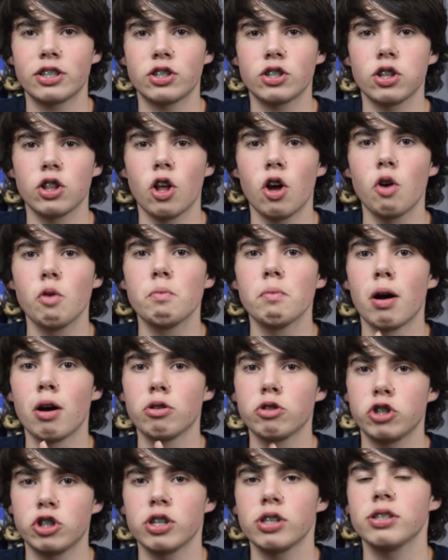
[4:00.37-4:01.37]
slow
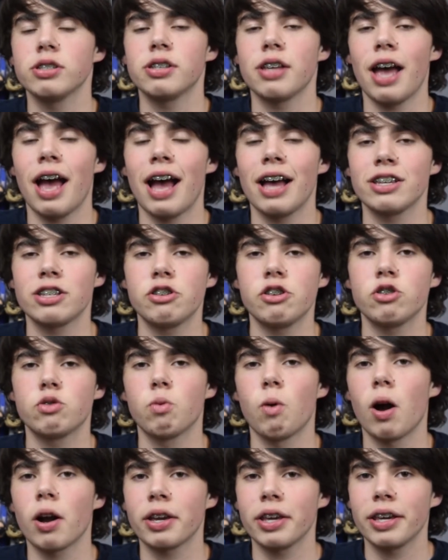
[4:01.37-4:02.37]
motions as he's
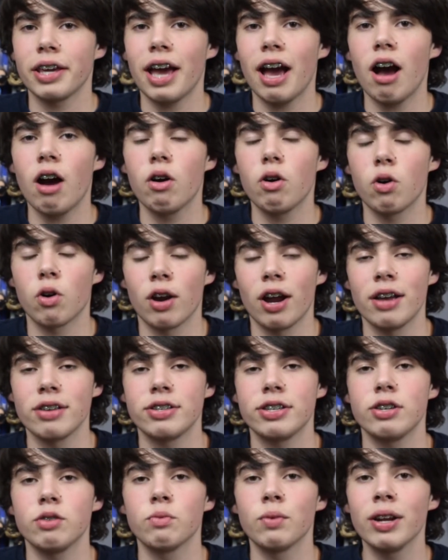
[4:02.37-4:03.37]
walking out or
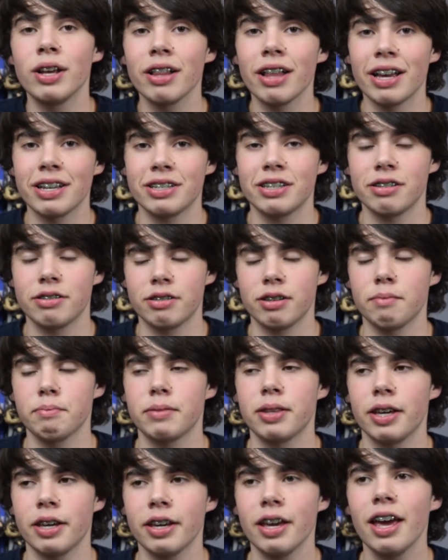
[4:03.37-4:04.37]
as he realizes
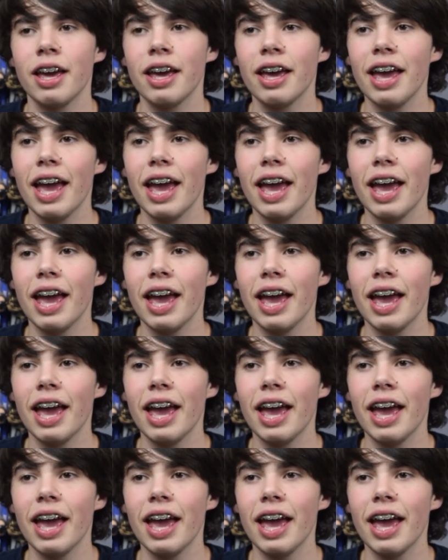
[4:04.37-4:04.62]
something.